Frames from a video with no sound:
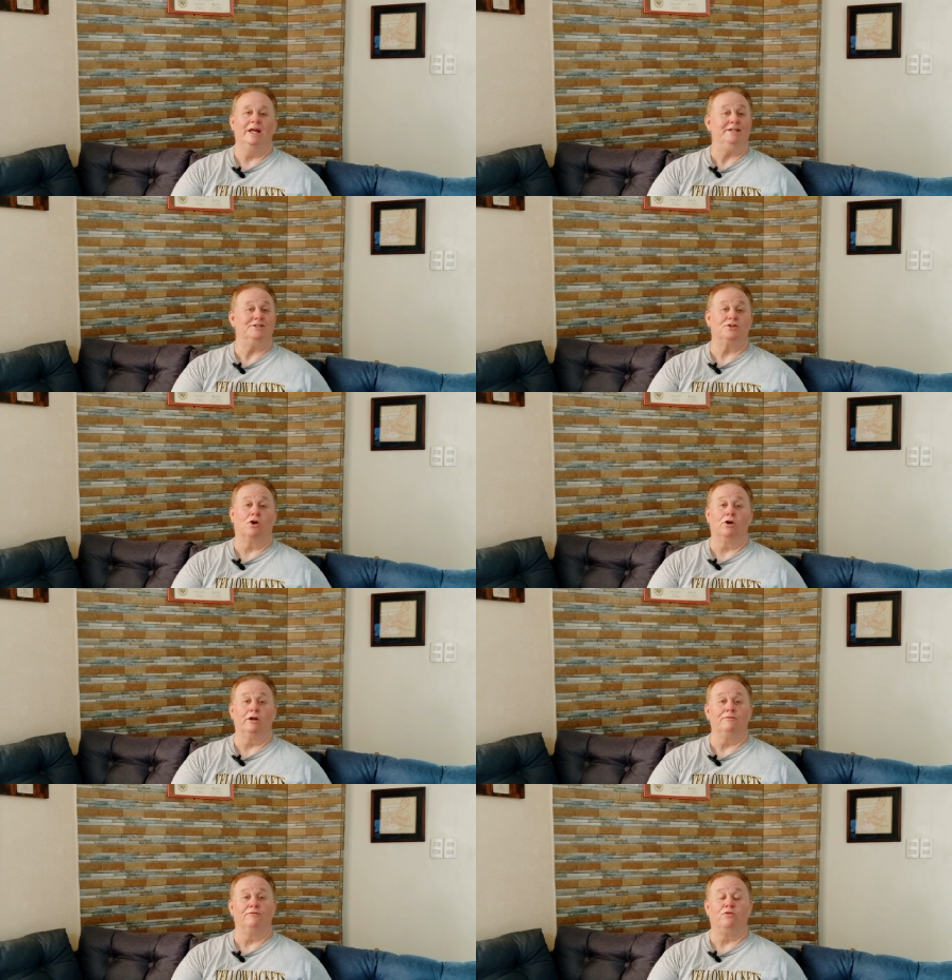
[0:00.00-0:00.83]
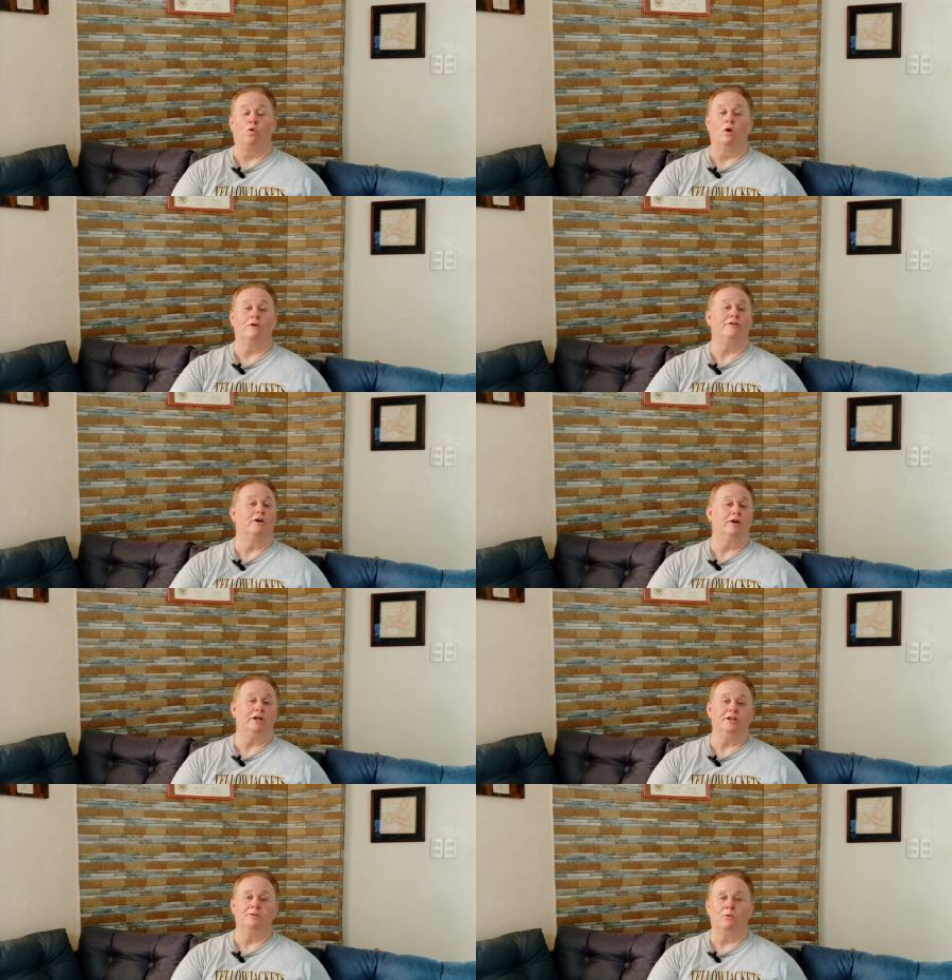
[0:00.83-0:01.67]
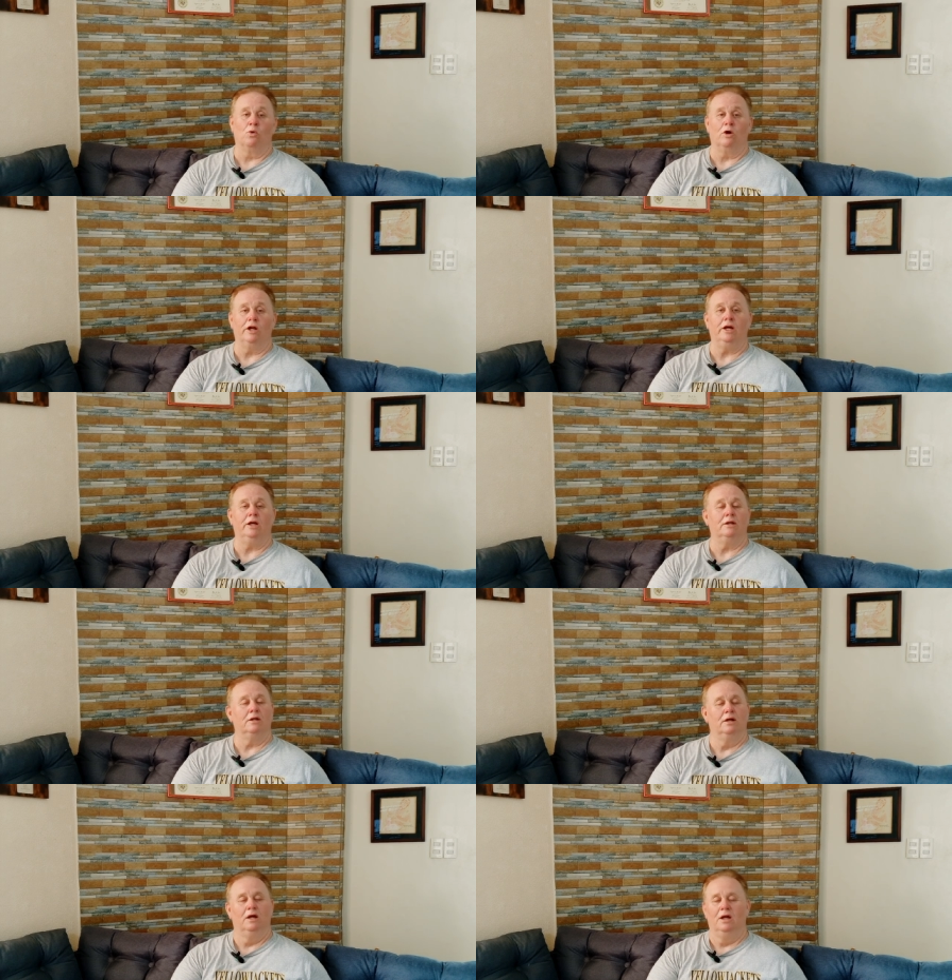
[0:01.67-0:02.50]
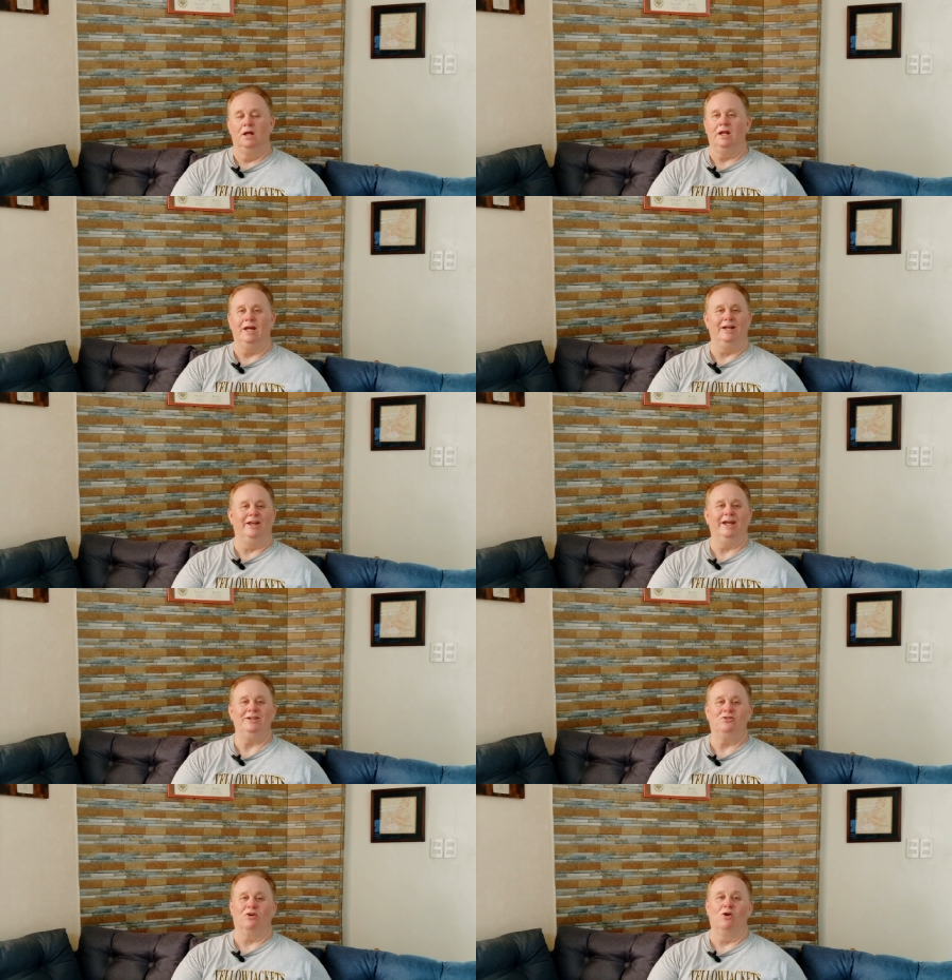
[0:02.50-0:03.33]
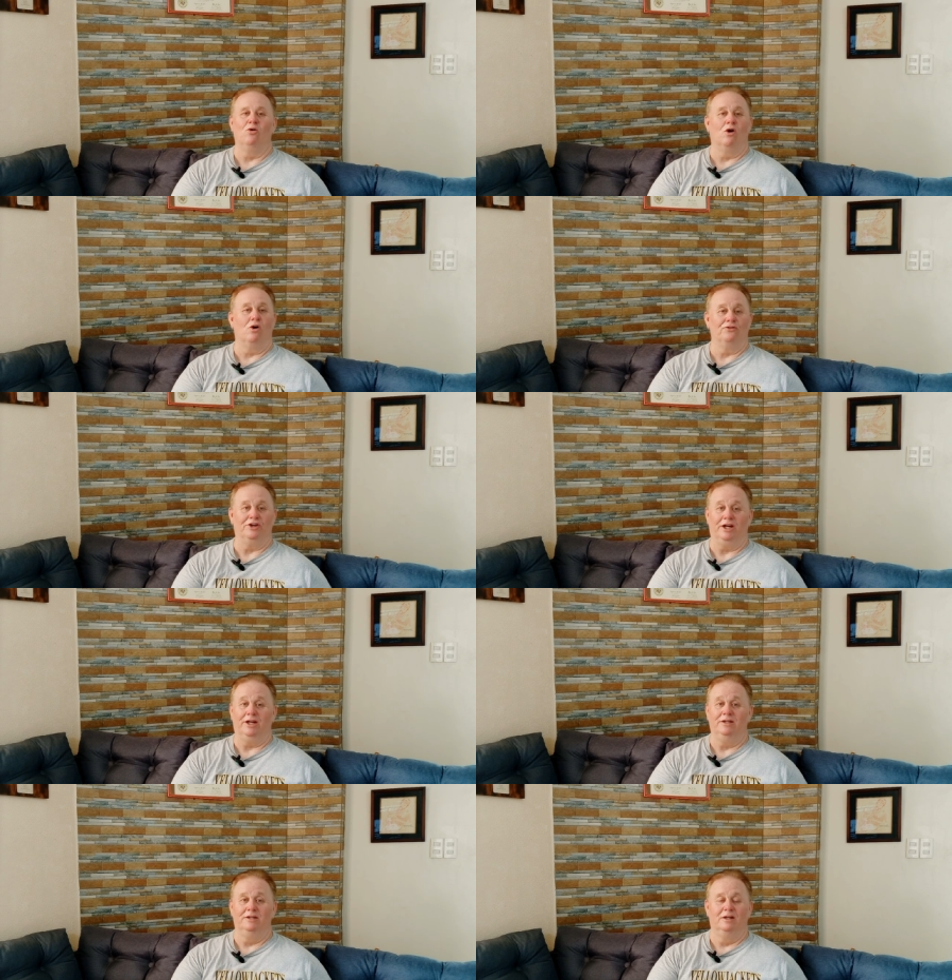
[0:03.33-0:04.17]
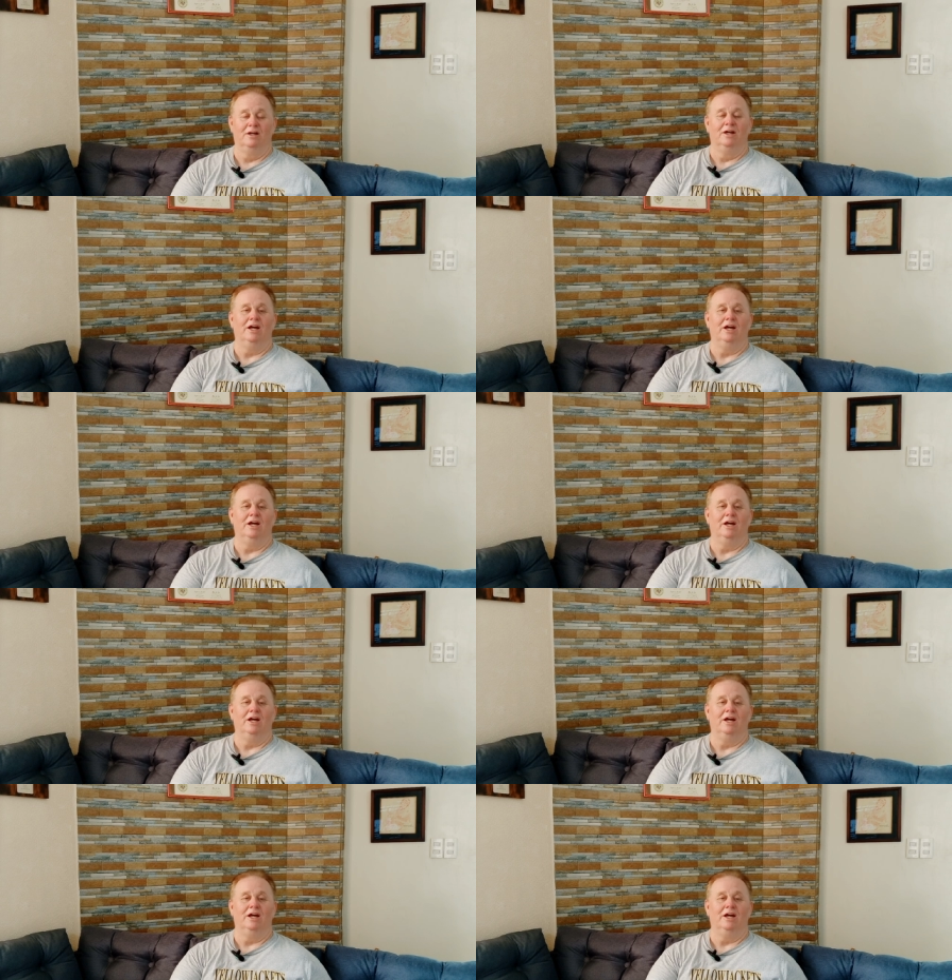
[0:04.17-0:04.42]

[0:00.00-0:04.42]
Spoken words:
They'd start at 4:30 in the morning, and then they'd crow all day.